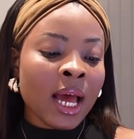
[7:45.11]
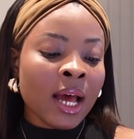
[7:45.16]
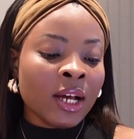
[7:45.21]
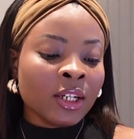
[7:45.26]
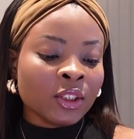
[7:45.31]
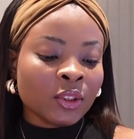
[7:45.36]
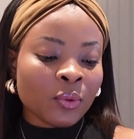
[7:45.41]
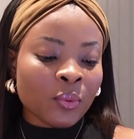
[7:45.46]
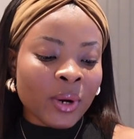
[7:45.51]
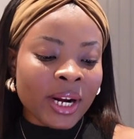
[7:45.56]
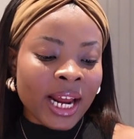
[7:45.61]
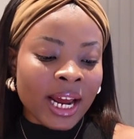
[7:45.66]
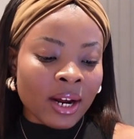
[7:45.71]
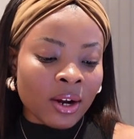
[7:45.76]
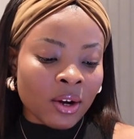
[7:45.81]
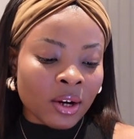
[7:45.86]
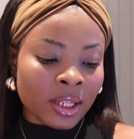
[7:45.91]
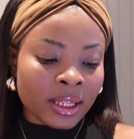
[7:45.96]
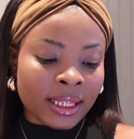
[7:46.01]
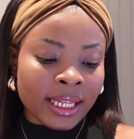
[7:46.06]
So when I
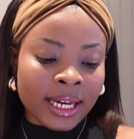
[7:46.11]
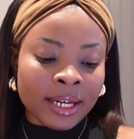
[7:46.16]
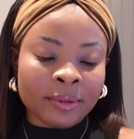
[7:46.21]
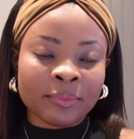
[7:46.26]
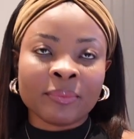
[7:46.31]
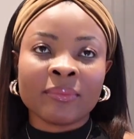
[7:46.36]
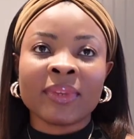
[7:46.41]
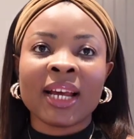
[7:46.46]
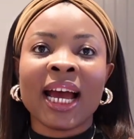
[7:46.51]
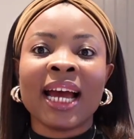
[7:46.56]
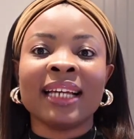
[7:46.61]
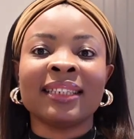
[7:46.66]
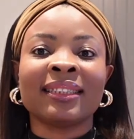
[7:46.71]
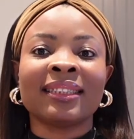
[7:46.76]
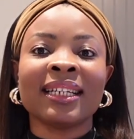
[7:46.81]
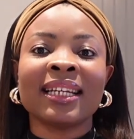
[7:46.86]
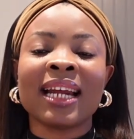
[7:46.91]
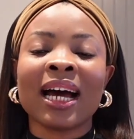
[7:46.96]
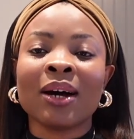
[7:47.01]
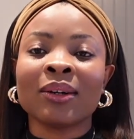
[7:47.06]
got there, I
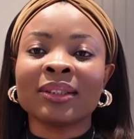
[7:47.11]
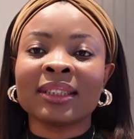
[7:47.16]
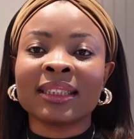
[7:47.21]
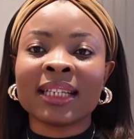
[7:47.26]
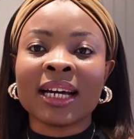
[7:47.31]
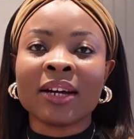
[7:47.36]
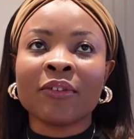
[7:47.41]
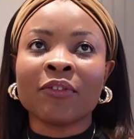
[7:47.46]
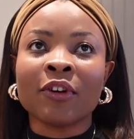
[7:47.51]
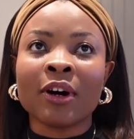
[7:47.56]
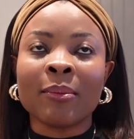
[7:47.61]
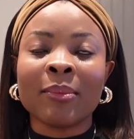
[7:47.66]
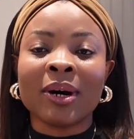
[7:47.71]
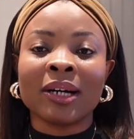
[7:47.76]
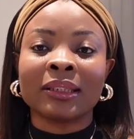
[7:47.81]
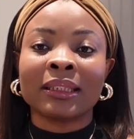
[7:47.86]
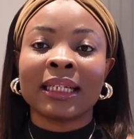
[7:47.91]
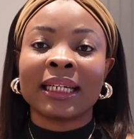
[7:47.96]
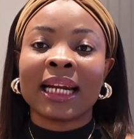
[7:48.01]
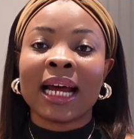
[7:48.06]
stayed outside for
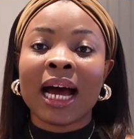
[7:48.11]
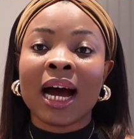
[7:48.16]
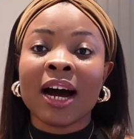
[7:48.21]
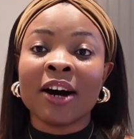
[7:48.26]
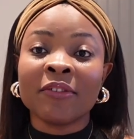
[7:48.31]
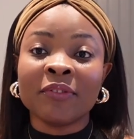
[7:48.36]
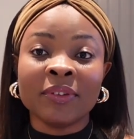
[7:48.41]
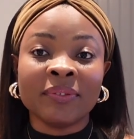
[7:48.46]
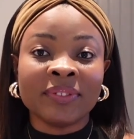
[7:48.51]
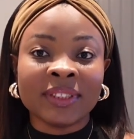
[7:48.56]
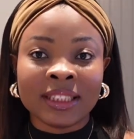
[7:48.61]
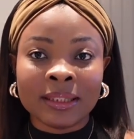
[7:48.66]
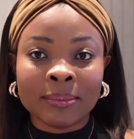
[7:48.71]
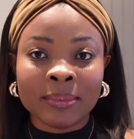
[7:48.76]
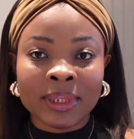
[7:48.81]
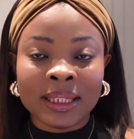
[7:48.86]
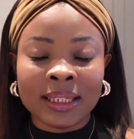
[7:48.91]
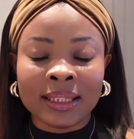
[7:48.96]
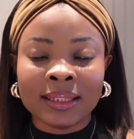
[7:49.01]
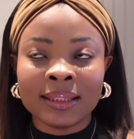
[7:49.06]
about an hour, 15
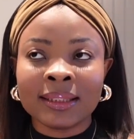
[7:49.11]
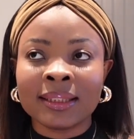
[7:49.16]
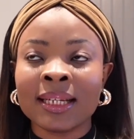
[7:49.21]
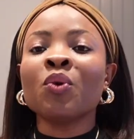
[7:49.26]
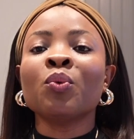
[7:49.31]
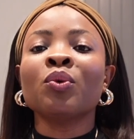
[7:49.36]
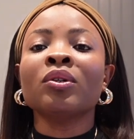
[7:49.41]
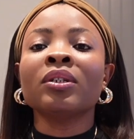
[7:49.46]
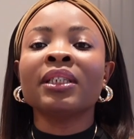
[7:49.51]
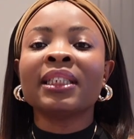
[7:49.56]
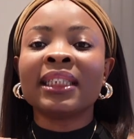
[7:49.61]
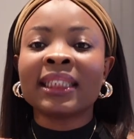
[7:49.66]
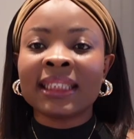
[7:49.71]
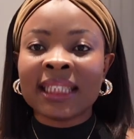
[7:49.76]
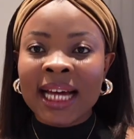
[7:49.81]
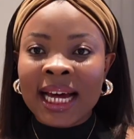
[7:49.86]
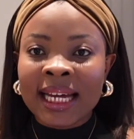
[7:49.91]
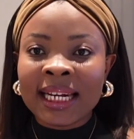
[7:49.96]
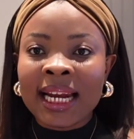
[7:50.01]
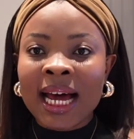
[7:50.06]
minutes. You will
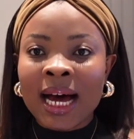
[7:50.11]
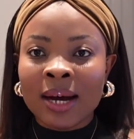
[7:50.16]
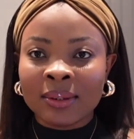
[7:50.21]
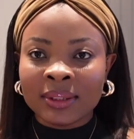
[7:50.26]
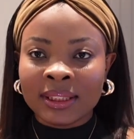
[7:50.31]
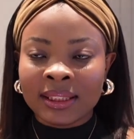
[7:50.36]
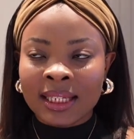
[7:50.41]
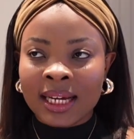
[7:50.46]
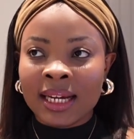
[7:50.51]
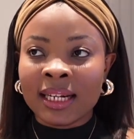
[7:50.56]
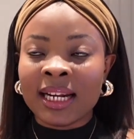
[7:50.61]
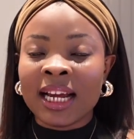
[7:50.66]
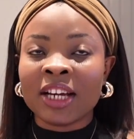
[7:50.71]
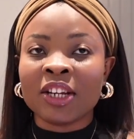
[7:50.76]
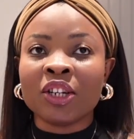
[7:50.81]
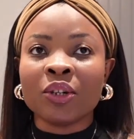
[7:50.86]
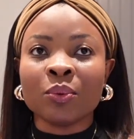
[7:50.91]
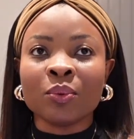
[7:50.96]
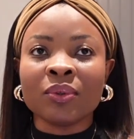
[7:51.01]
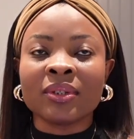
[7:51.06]
stand outside,
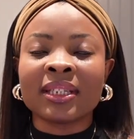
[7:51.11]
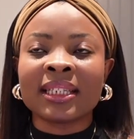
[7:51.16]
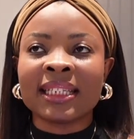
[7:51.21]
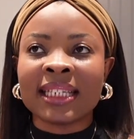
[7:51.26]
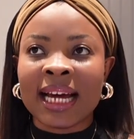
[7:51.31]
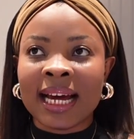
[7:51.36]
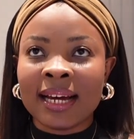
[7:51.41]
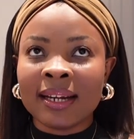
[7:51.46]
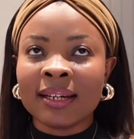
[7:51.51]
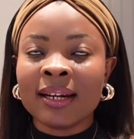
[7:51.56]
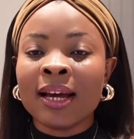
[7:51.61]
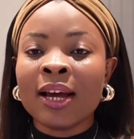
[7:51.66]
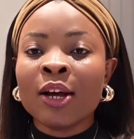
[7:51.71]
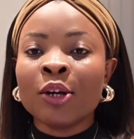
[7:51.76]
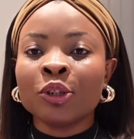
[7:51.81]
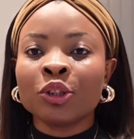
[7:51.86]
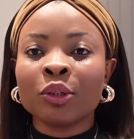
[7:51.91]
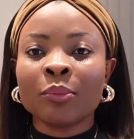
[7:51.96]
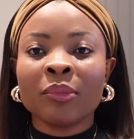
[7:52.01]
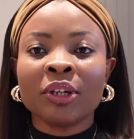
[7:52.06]
like you will stand.
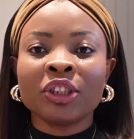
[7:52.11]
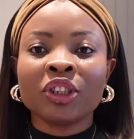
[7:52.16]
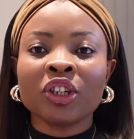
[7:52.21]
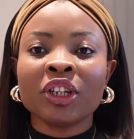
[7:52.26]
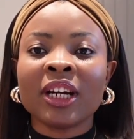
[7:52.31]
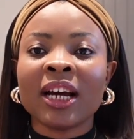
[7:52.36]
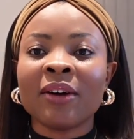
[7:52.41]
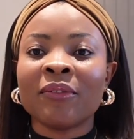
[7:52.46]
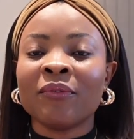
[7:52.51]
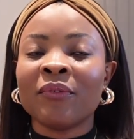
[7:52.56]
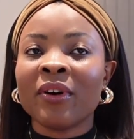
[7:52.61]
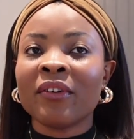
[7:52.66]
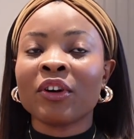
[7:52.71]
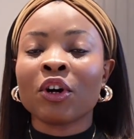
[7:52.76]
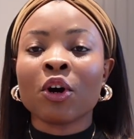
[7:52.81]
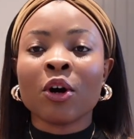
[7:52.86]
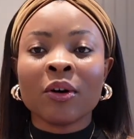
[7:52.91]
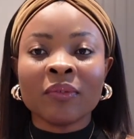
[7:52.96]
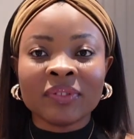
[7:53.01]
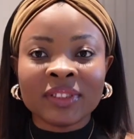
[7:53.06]
So make sure you are very
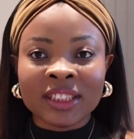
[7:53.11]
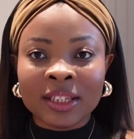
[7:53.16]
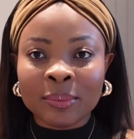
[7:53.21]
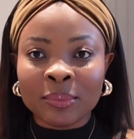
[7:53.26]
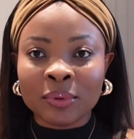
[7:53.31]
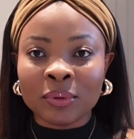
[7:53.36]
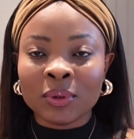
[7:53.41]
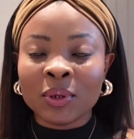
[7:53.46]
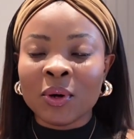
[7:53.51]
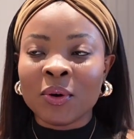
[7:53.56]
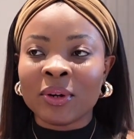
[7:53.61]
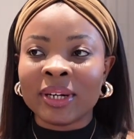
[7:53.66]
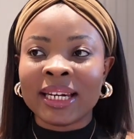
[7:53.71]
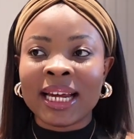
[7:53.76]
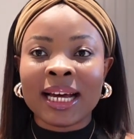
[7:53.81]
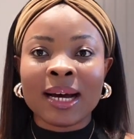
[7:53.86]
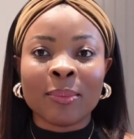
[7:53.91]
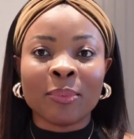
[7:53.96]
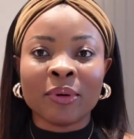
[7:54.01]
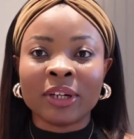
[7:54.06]
comfortable on
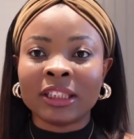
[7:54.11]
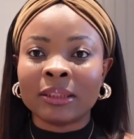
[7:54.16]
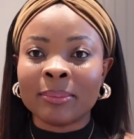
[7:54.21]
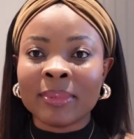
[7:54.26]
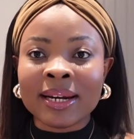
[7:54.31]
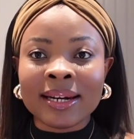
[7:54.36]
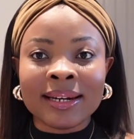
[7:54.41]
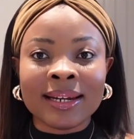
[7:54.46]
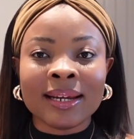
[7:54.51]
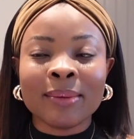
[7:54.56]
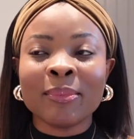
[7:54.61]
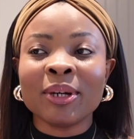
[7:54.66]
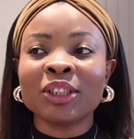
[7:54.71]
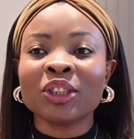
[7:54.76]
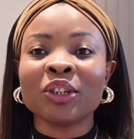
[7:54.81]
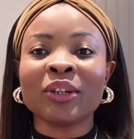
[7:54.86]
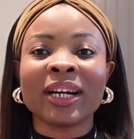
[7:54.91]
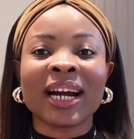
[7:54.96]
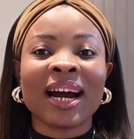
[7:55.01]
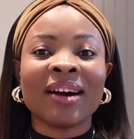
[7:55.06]
that appointment day. Make
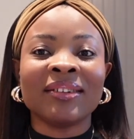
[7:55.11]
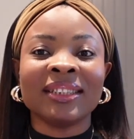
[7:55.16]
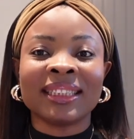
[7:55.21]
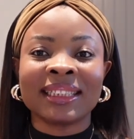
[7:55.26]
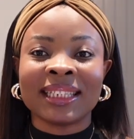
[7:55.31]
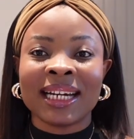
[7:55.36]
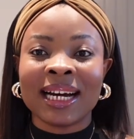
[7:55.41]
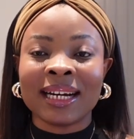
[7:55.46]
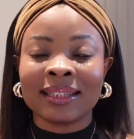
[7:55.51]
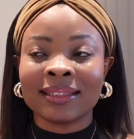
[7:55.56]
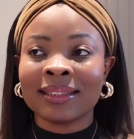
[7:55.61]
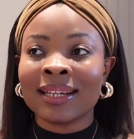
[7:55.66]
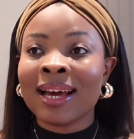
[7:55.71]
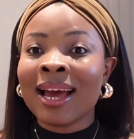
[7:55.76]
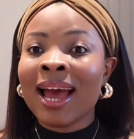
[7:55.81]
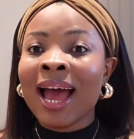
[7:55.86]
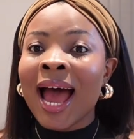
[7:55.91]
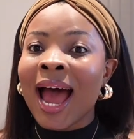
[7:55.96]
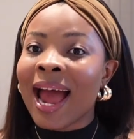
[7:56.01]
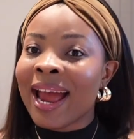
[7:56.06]
sure you carry snacks.
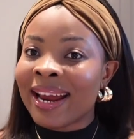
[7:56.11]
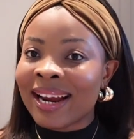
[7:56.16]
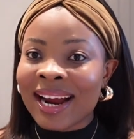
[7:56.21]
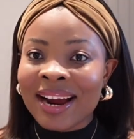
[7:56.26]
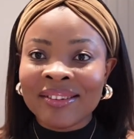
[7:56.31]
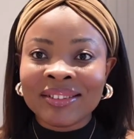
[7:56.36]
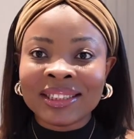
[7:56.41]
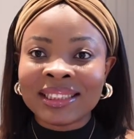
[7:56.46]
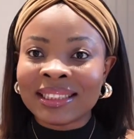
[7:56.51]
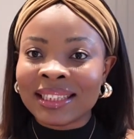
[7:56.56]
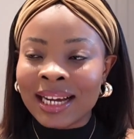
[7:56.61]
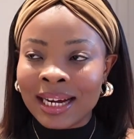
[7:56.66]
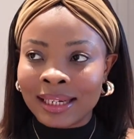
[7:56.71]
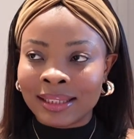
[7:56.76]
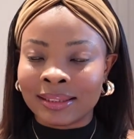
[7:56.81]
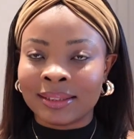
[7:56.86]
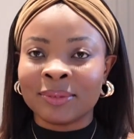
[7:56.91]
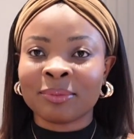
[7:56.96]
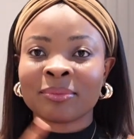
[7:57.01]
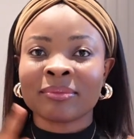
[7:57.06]
I carried
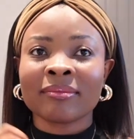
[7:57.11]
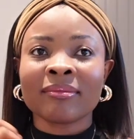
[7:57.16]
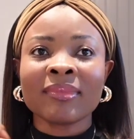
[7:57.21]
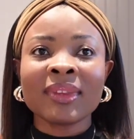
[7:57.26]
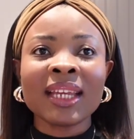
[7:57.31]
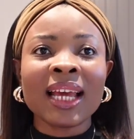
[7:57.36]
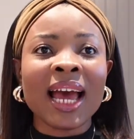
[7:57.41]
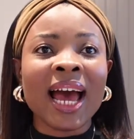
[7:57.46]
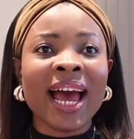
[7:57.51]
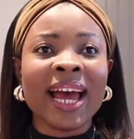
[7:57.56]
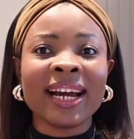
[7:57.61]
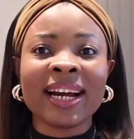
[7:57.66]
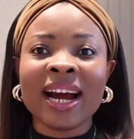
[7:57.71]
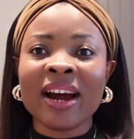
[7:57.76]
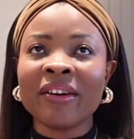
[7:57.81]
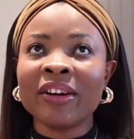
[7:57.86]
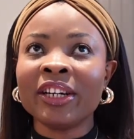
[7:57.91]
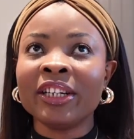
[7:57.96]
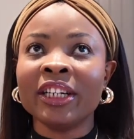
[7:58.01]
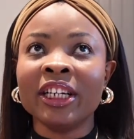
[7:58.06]
snacks. I
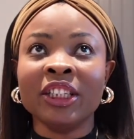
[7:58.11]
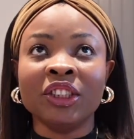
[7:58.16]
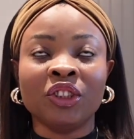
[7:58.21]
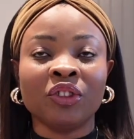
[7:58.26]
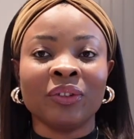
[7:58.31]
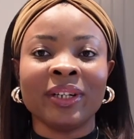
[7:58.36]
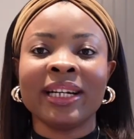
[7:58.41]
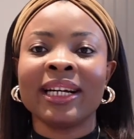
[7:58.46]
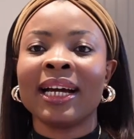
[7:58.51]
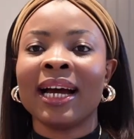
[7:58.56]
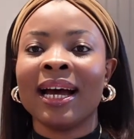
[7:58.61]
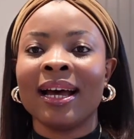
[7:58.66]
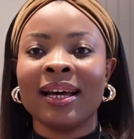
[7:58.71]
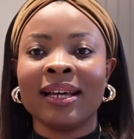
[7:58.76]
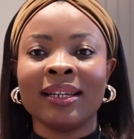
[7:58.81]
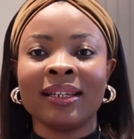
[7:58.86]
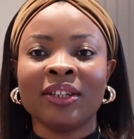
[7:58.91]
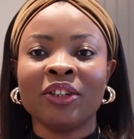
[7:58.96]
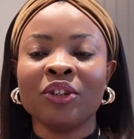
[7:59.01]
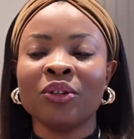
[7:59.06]
carried a drink
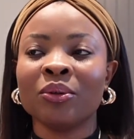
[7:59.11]
and